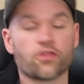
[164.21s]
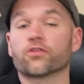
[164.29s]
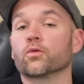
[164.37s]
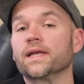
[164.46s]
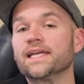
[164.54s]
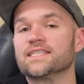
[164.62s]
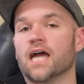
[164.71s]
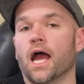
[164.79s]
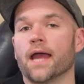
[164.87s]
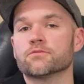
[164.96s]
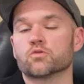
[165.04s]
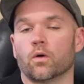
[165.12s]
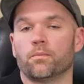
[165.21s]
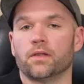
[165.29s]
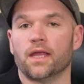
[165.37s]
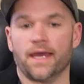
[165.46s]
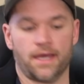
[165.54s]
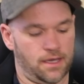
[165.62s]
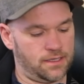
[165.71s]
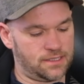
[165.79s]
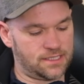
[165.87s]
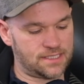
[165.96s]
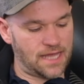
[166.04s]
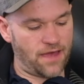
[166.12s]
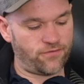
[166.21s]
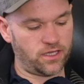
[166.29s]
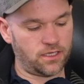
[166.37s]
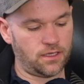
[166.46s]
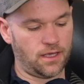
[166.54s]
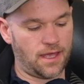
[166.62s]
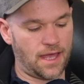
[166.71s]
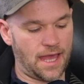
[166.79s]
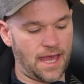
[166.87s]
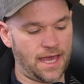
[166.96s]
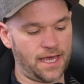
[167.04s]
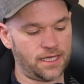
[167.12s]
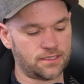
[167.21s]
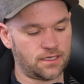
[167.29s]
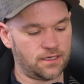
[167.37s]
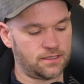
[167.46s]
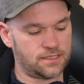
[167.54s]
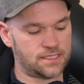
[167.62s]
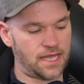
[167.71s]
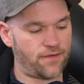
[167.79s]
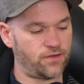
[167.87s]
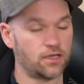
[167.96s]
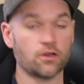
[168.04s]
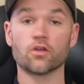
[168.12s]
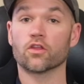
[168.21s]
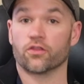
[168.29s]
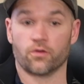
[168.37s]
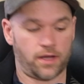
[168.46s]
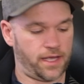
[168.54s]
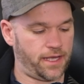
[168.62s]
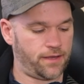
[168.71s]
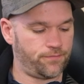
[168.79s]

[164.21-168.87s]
three times we'll play 7, 8, 7, 3.